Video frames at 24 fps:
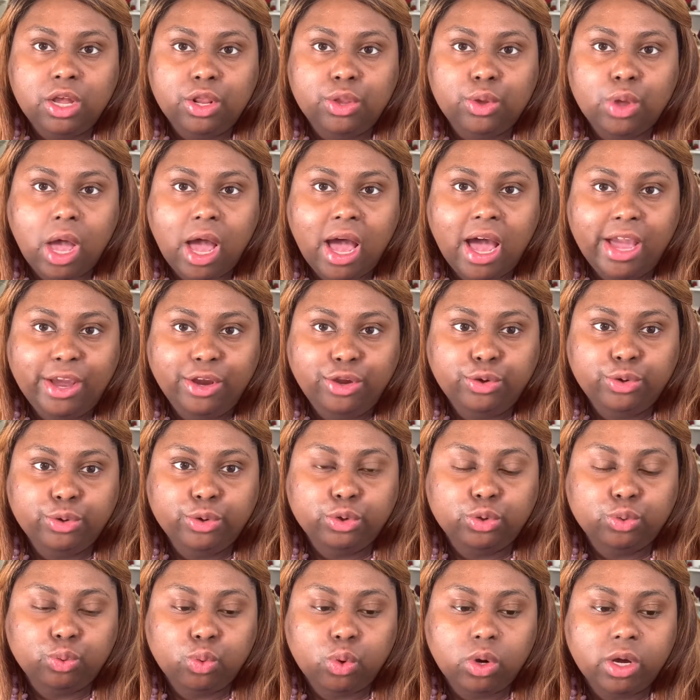i
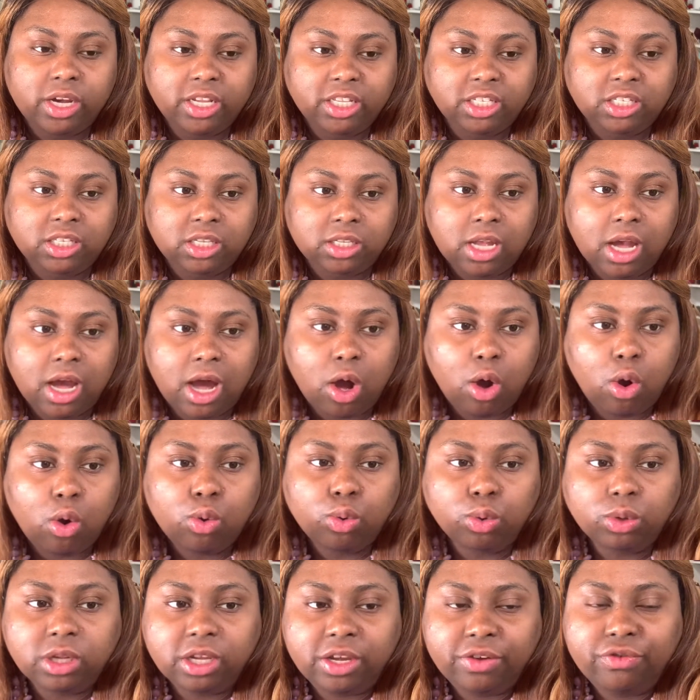use one
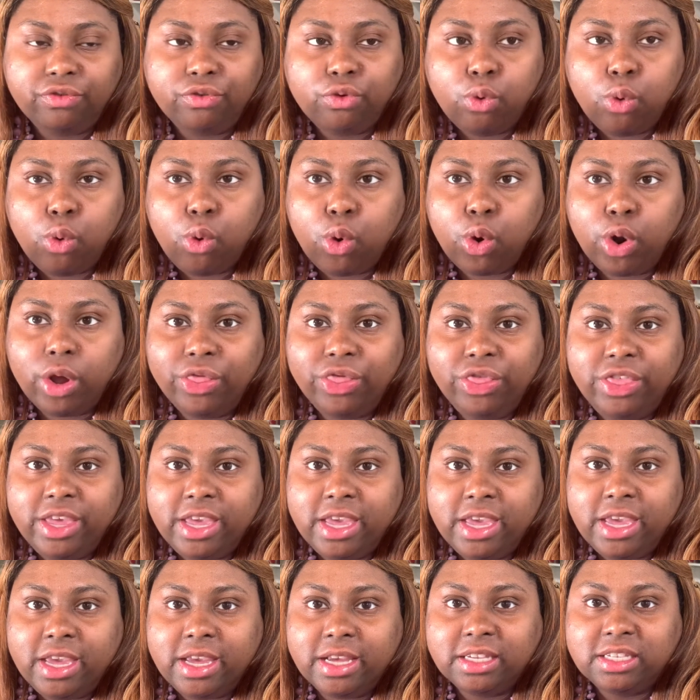only for
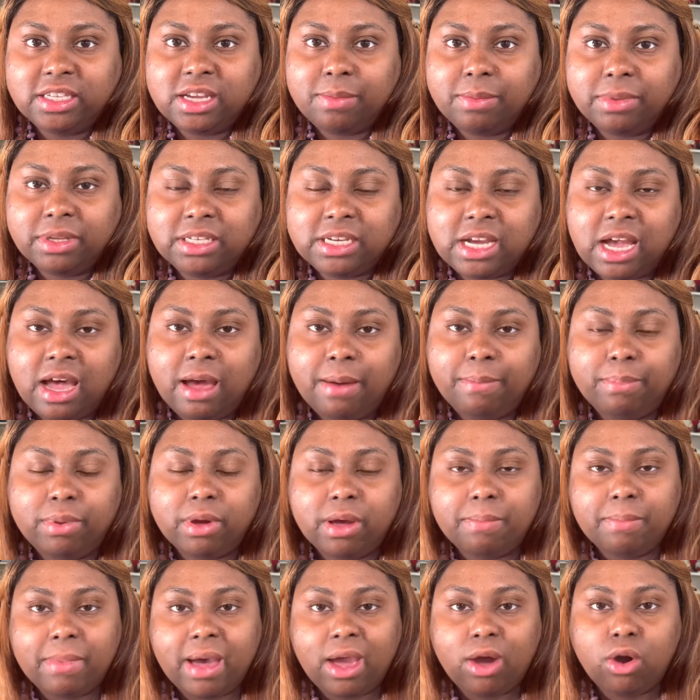the summertime but
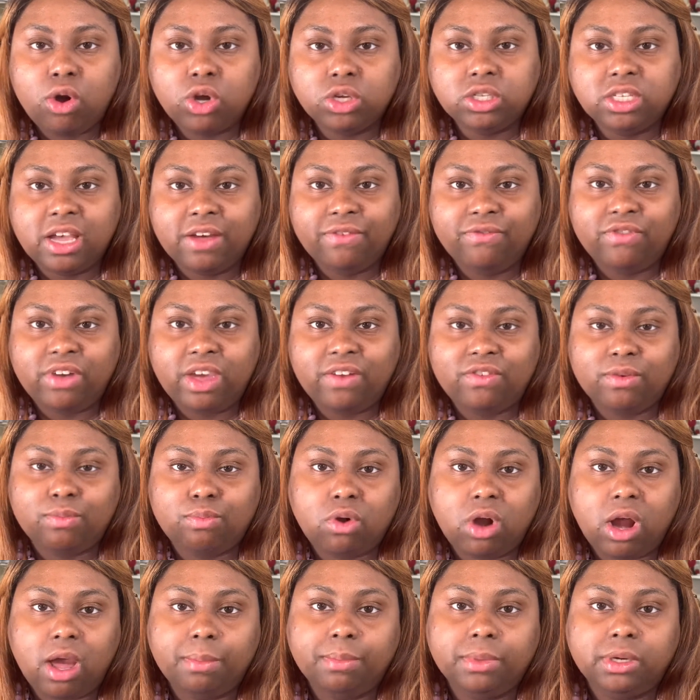my all-time favorite
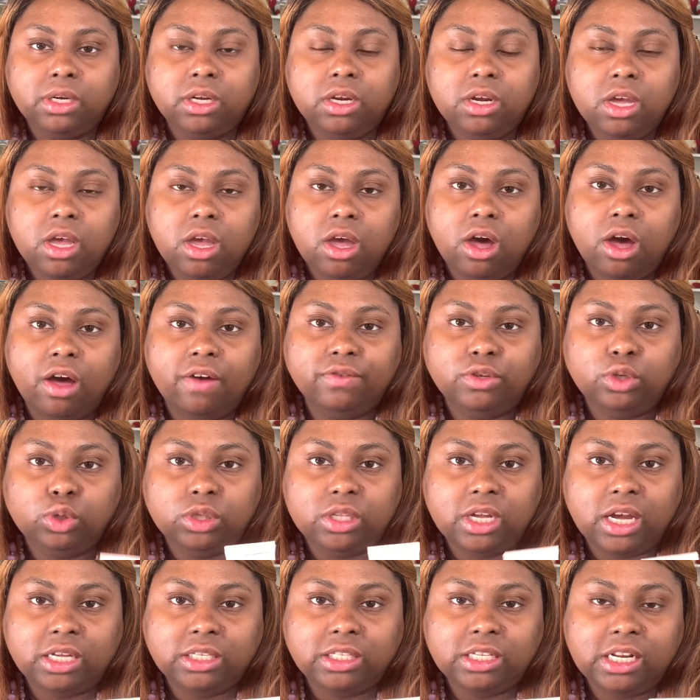primer of
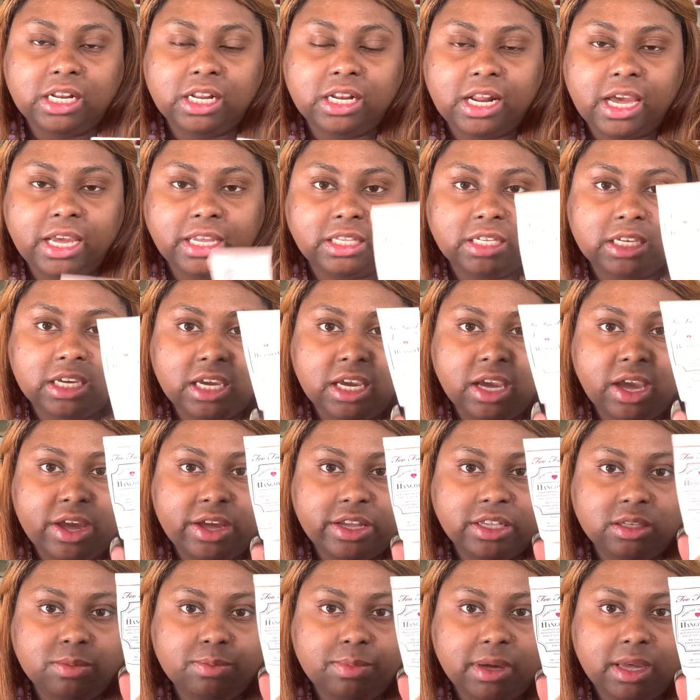2019
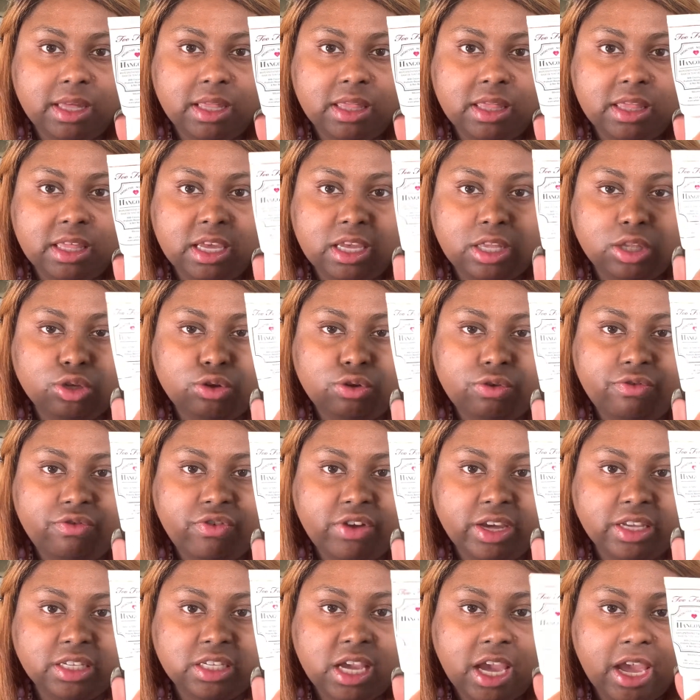has been the Too
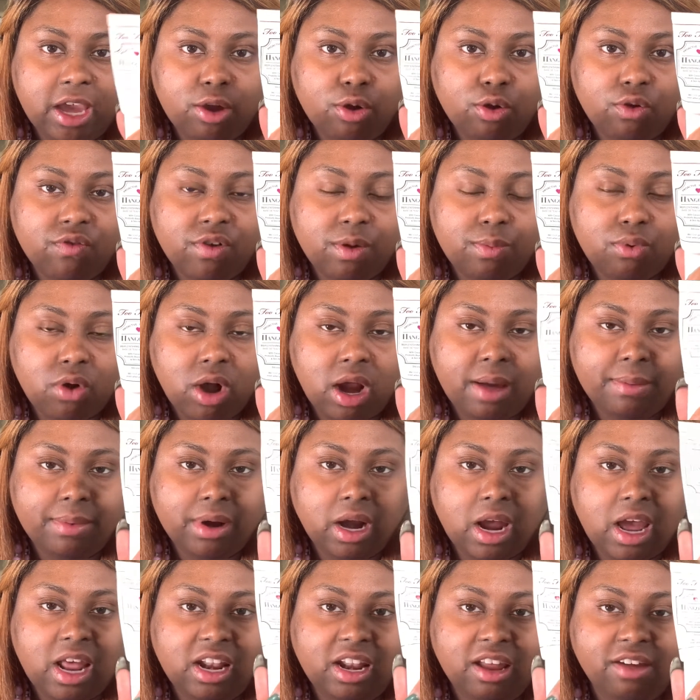Faced hangover primer
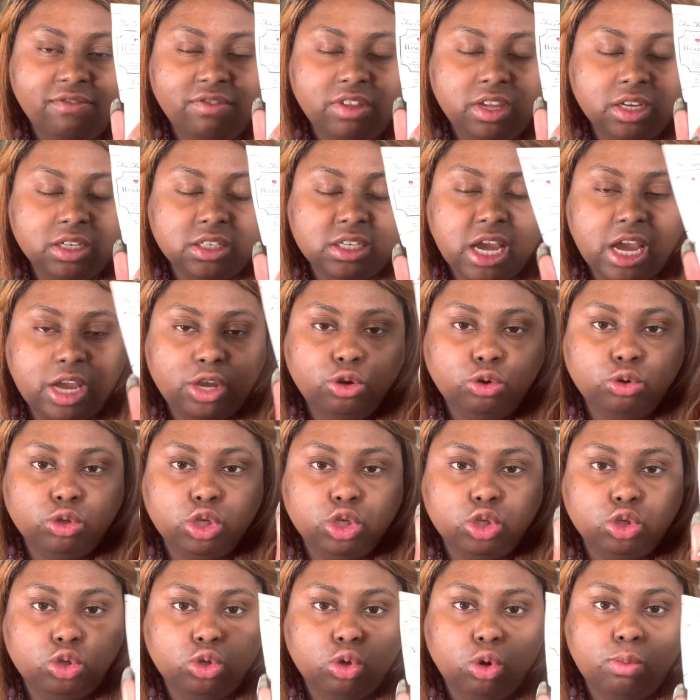i love this i use it
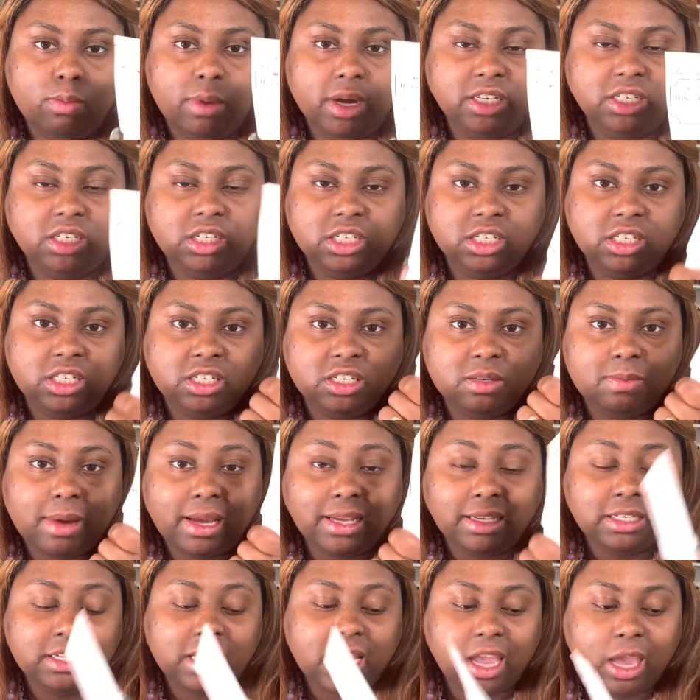so much this is my
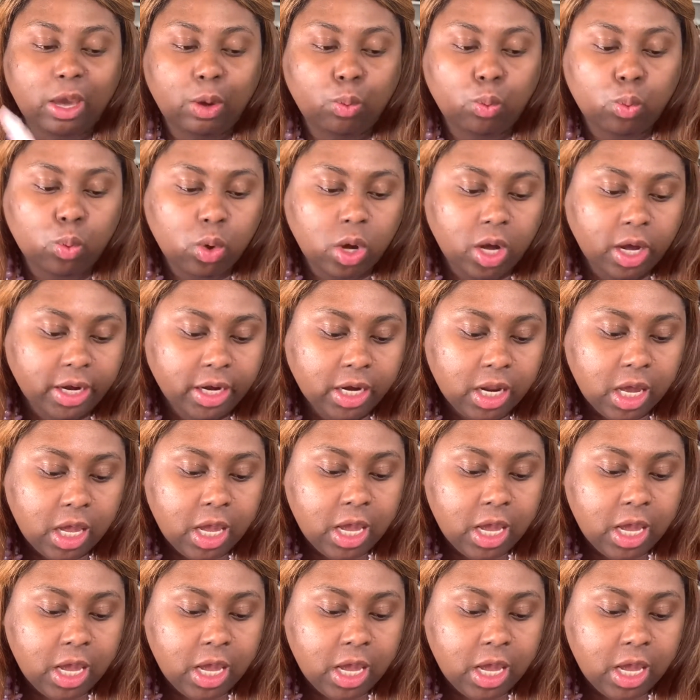second one